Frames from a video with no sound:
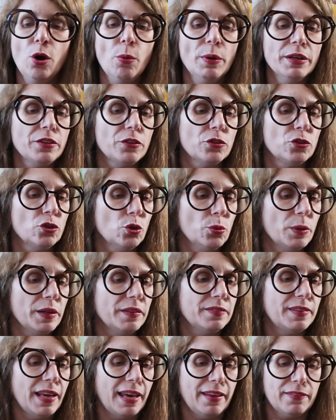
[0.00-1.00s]
know what to do
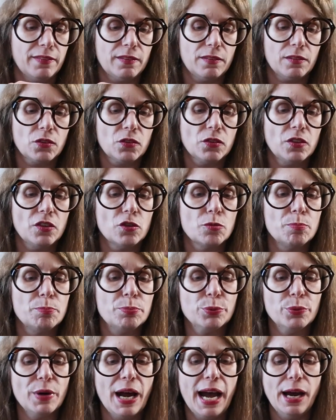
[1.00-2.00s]
with this, because it's
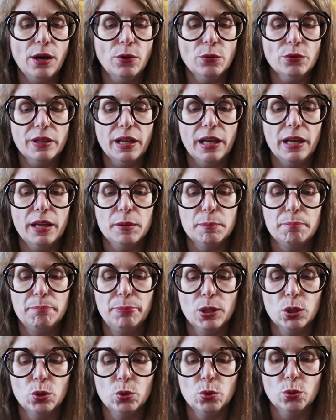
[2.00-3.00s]
brown and
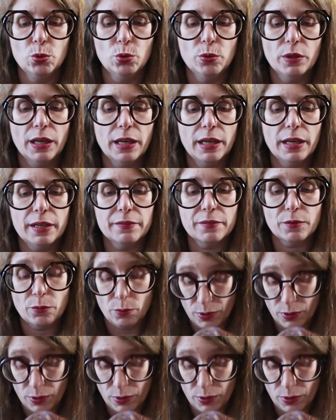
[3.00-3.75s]
blue and,